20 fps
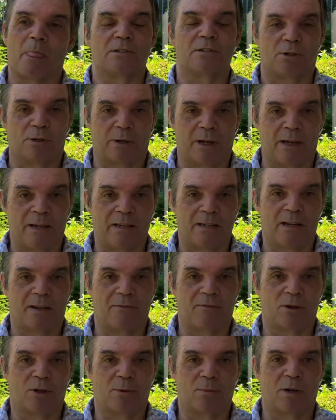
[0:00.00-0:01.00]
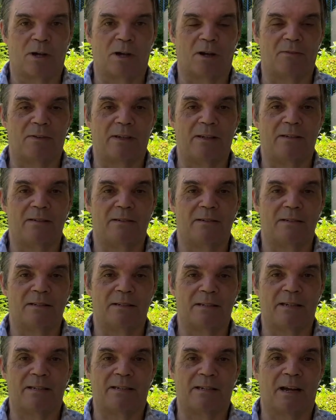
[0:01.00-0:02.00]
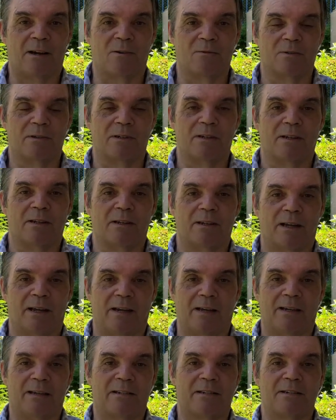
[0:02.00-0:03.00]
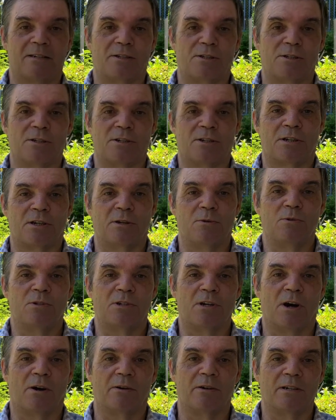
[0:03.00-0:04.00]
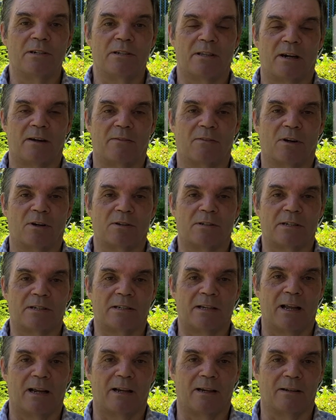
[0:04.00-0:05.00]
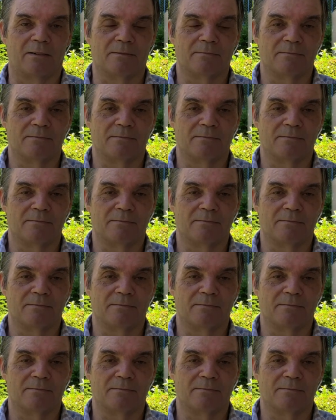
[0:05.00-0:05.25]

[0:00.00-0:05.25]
So get yourself a cup of coffee, sit down and listen to this two stories that I've got to tell.